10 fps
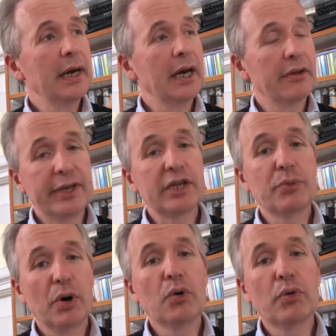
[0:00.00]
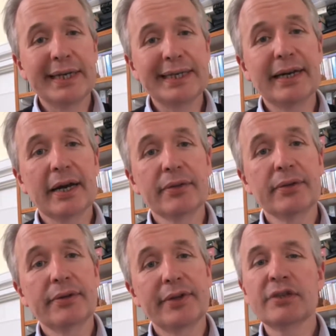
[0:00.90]
things were already done.
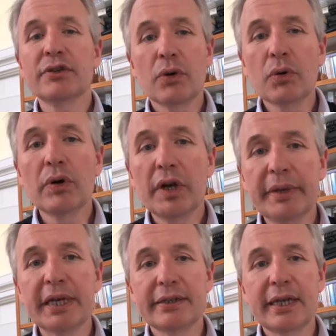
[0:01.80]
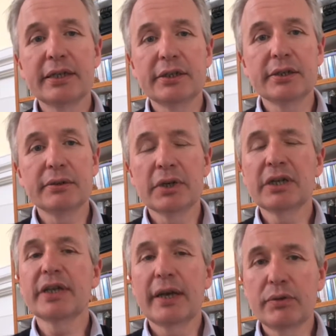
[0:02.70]
Things had already been attended to
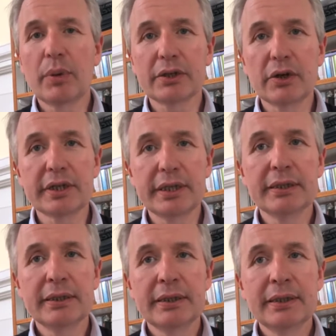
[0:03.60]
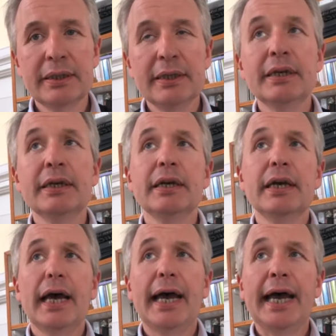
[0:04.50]
because everyone got it.
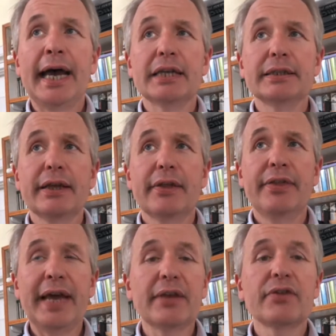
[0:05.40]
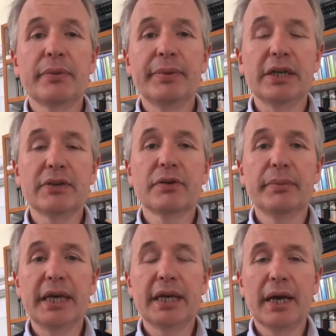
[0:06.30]
And that's the piece for
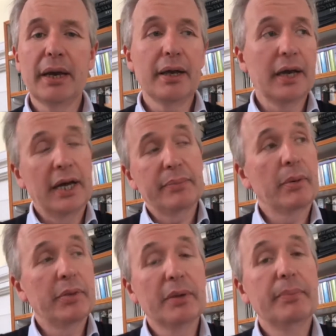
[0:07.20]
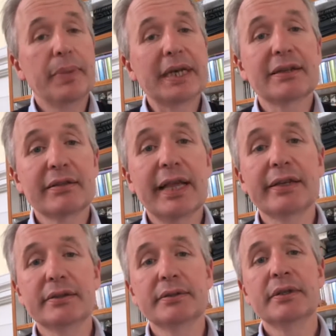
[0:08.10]
me, probably the biggest
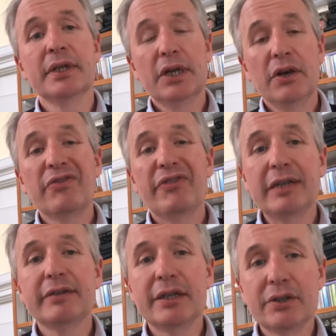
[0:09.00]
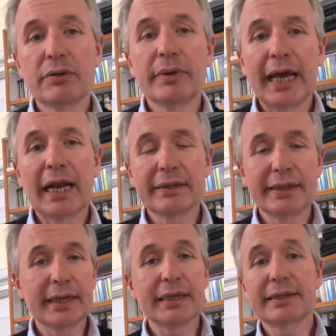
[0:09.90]
lesson. Face into reality
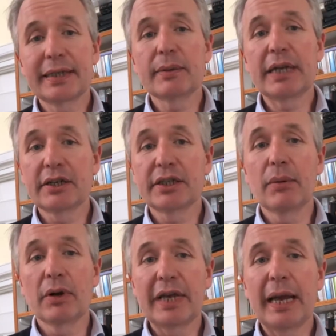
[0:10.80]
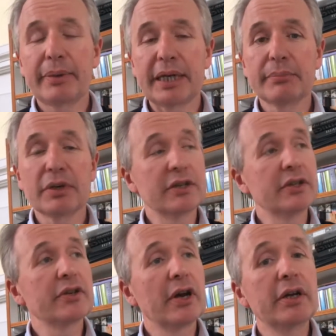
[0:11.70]
and accept actually what's happening, because
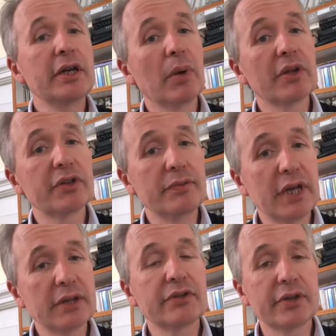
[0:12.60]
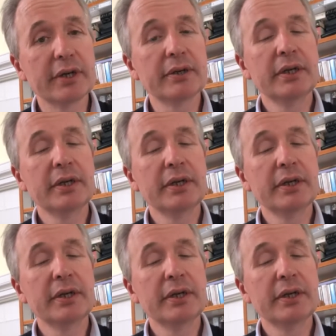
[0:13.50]
it's only once you've done so